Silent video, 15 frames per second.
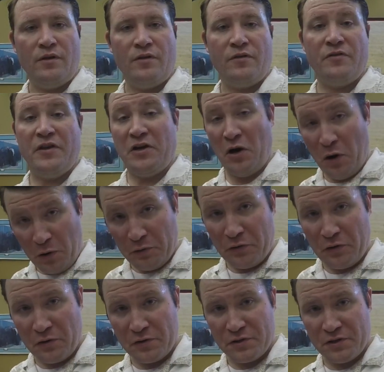The
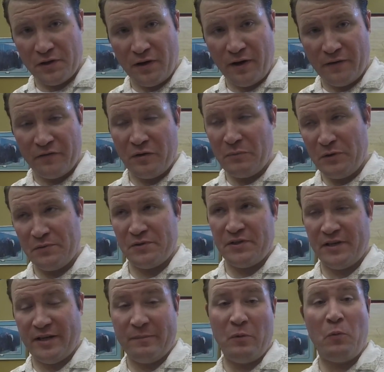owners of the
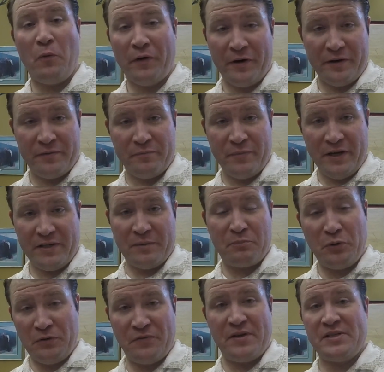museum wanted me to
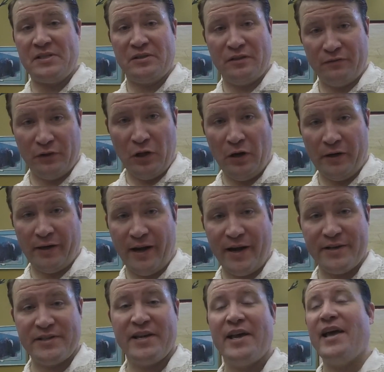put this in the vlog,
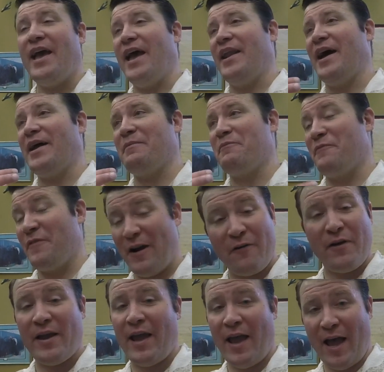guys, and I am
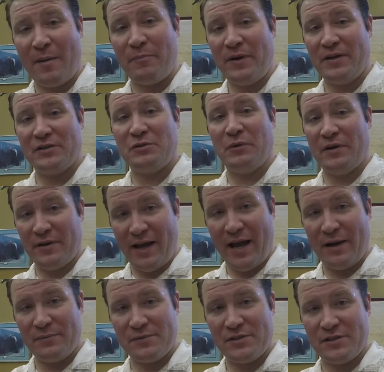very happy to
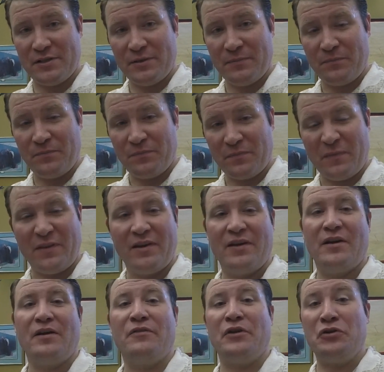announce
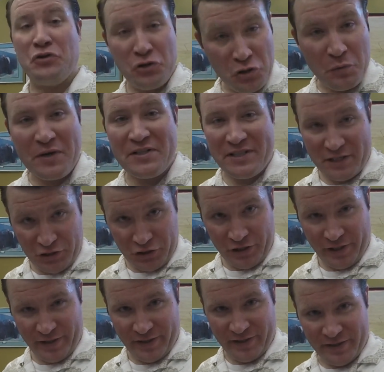the new
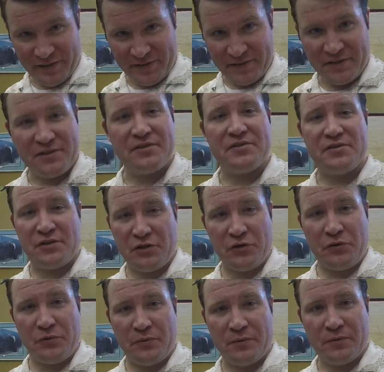addition
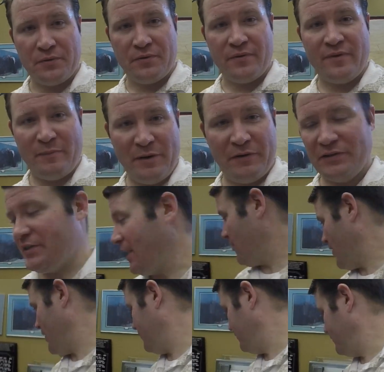to the
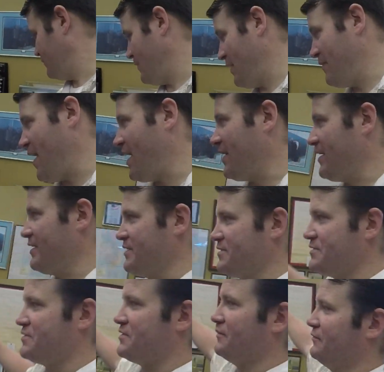military, and that
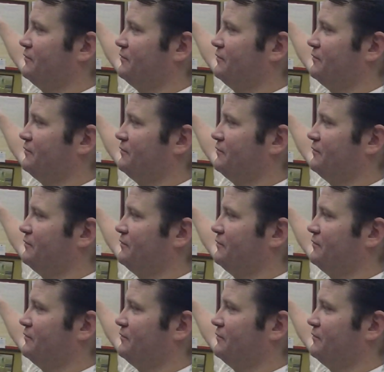is